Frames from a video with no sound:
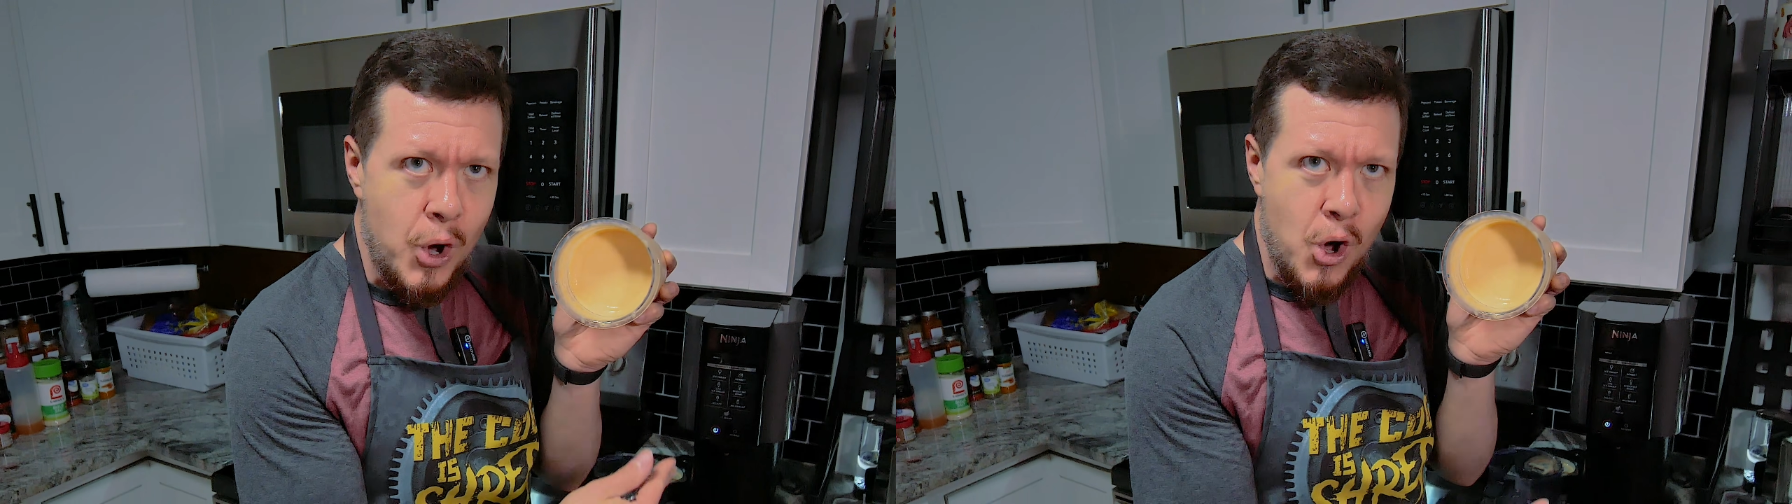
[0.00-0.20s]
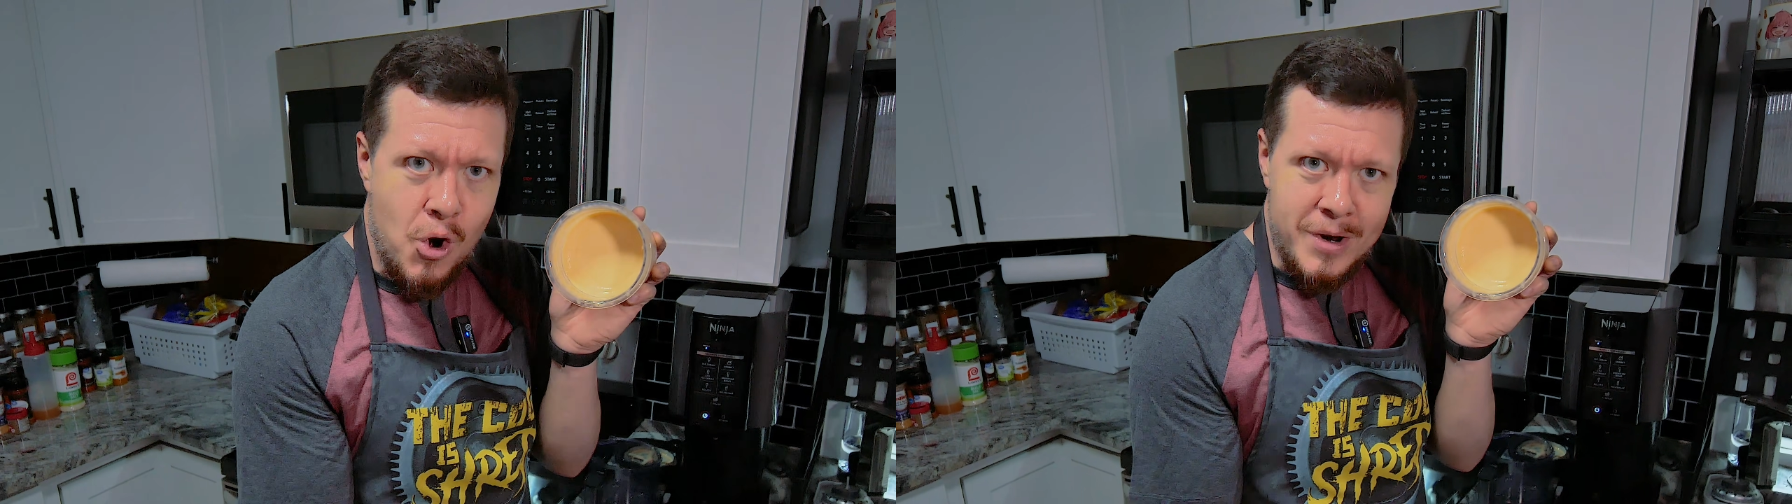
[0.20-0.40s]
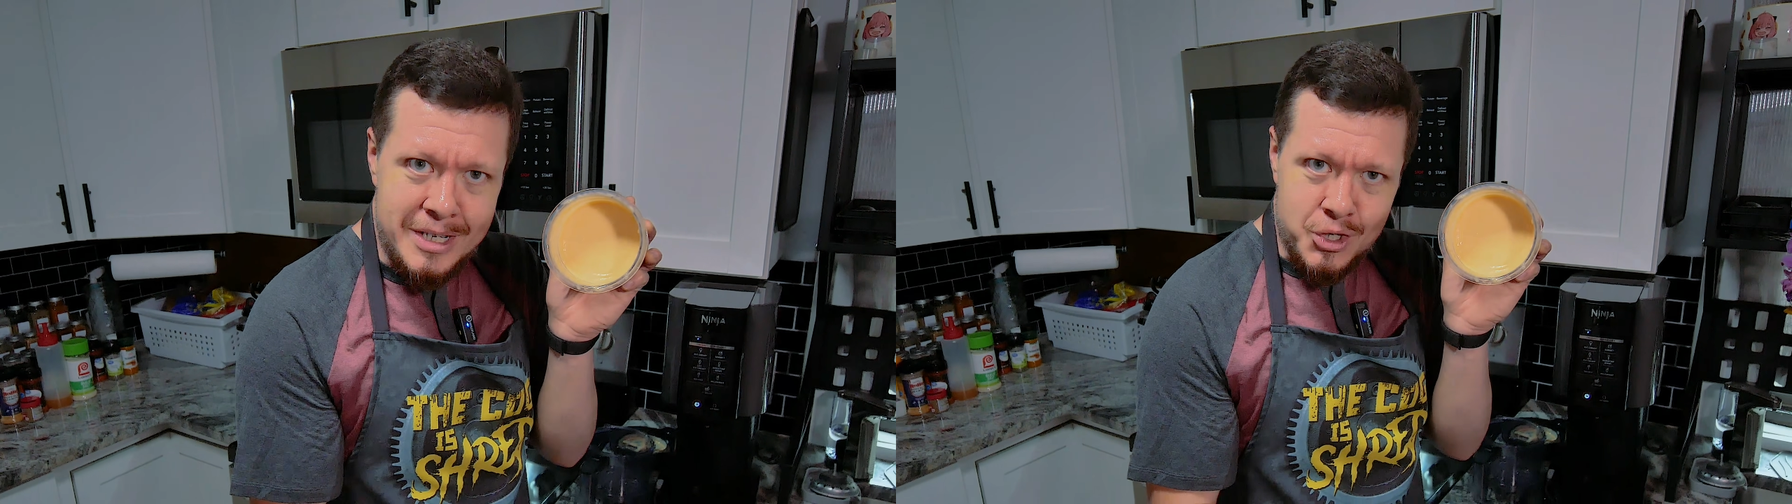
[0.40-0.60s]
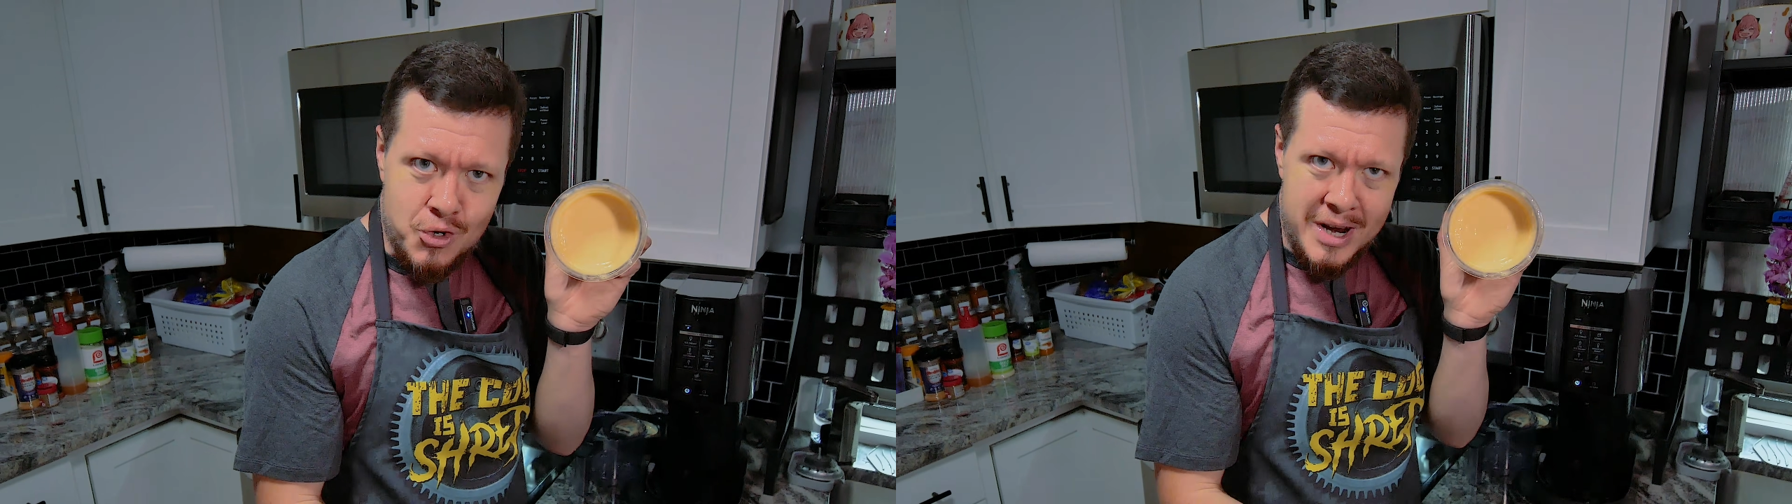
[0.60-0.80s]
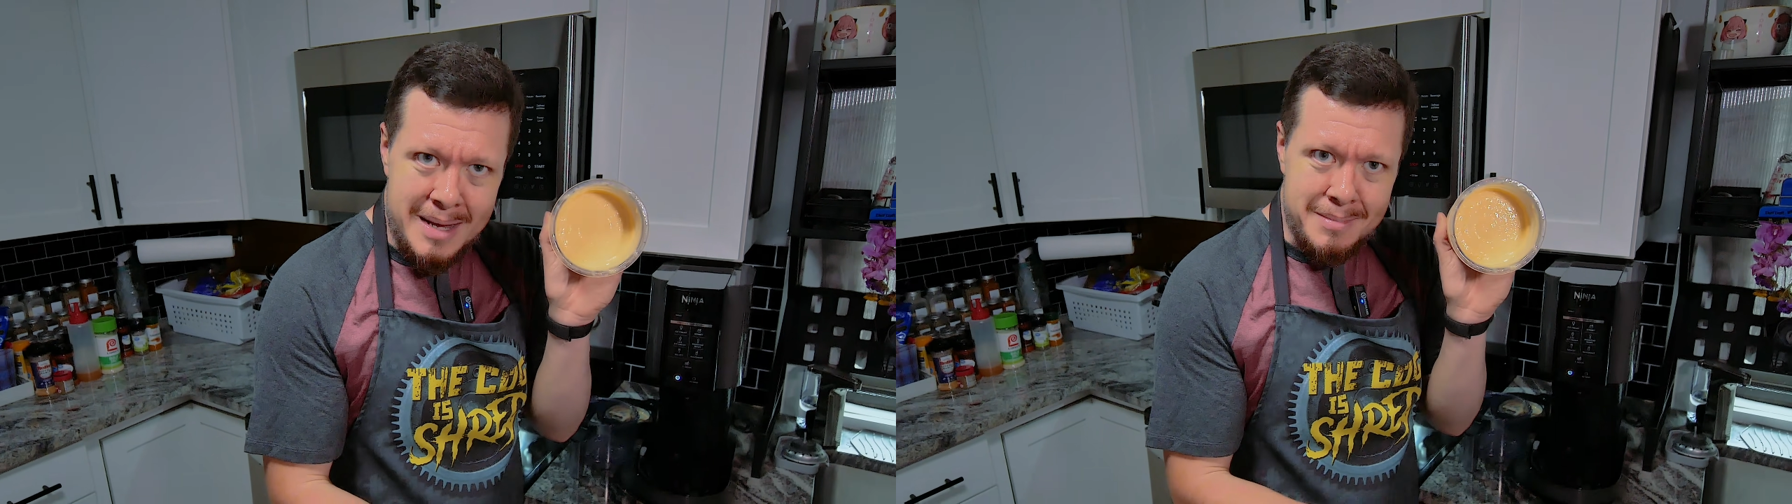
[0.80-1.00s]
orange
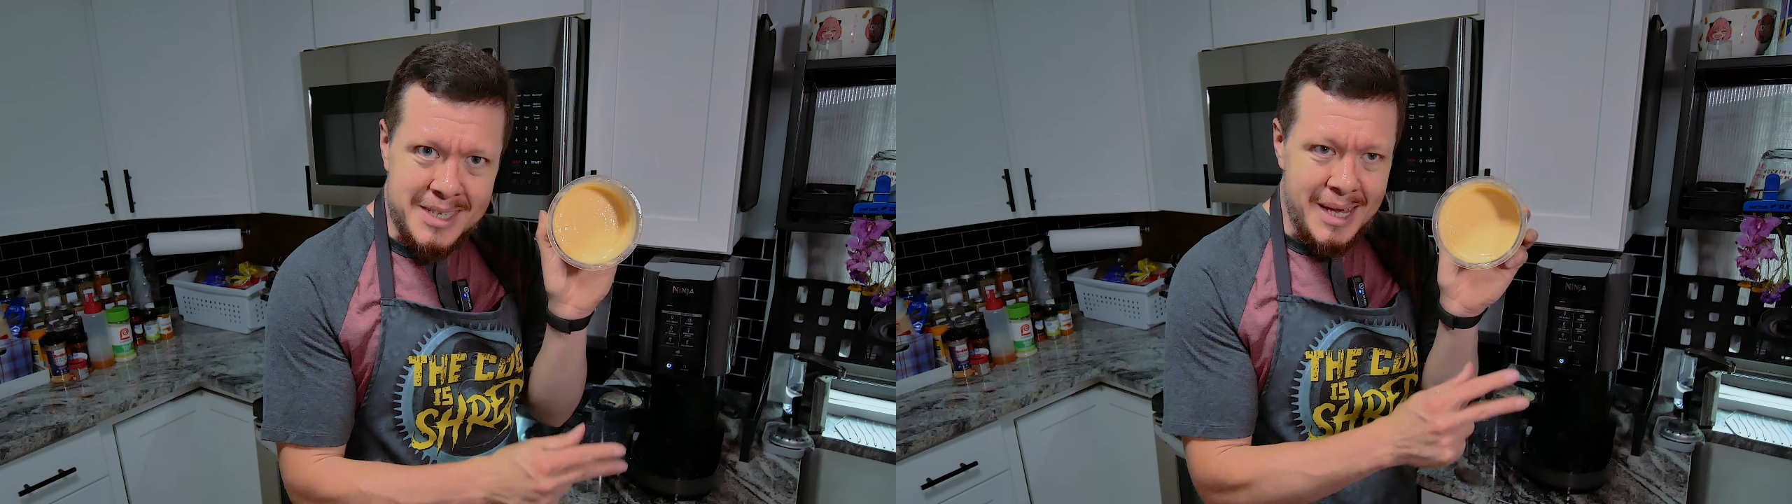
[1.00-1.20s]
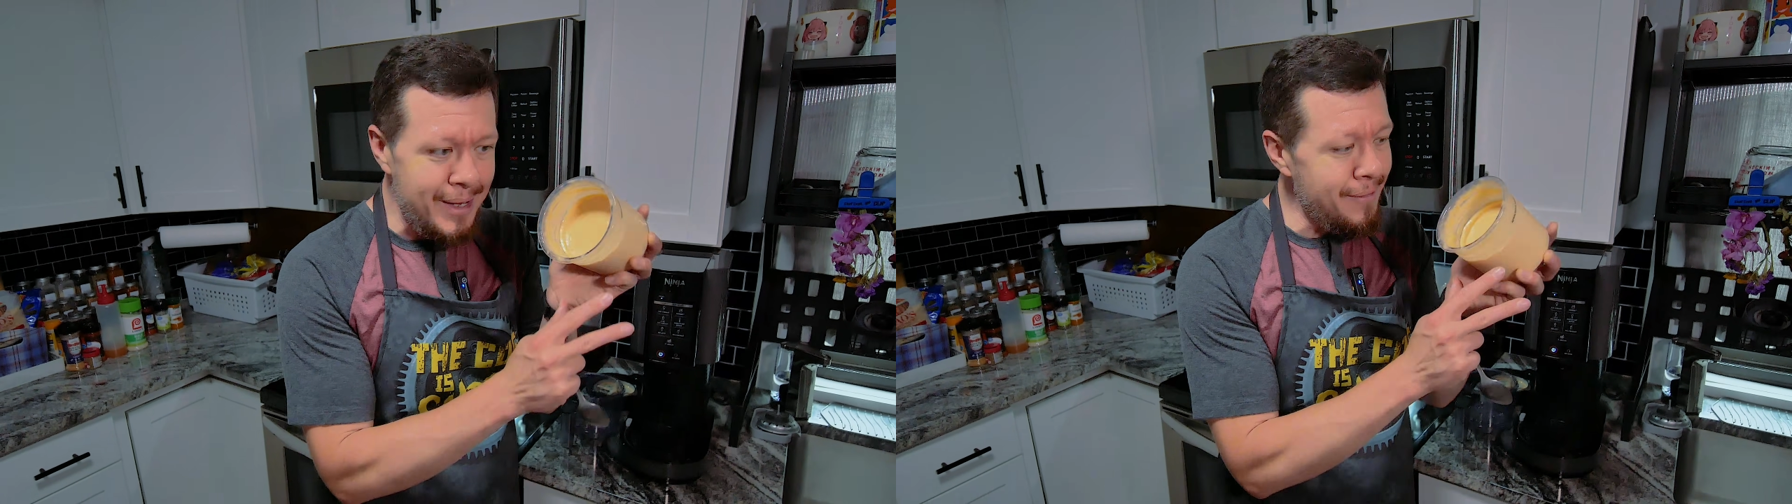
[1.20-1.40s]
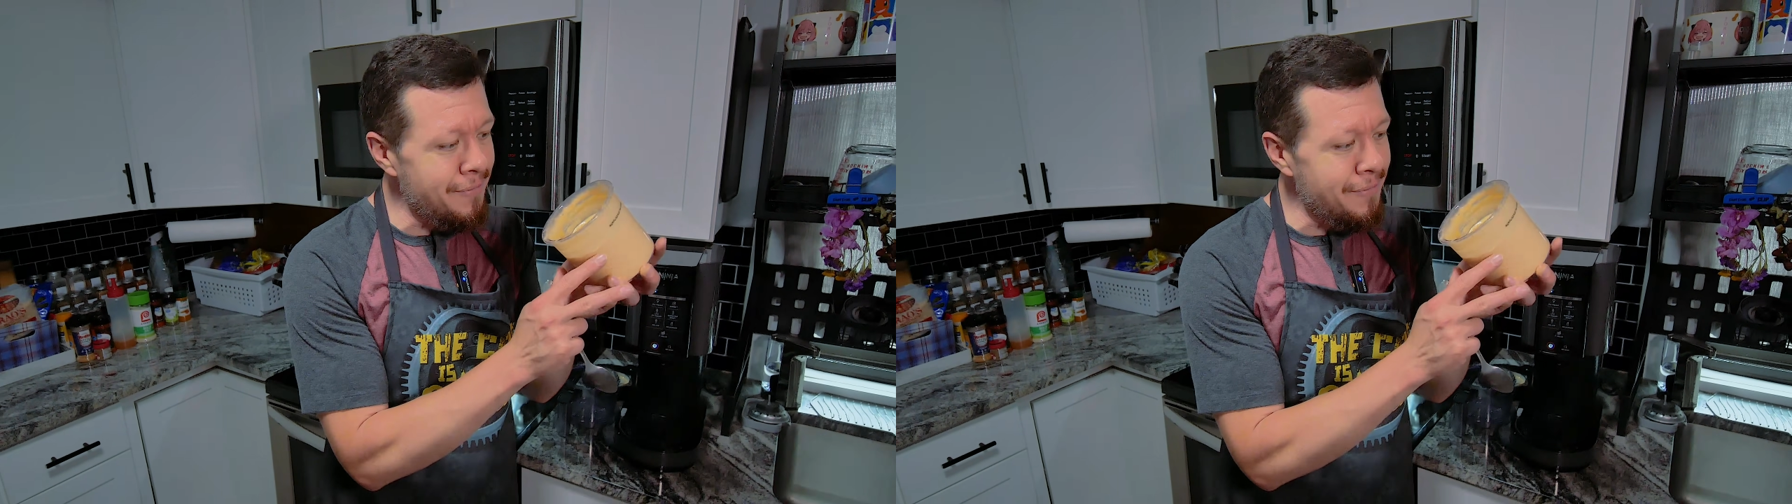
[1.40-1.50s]
creamsicle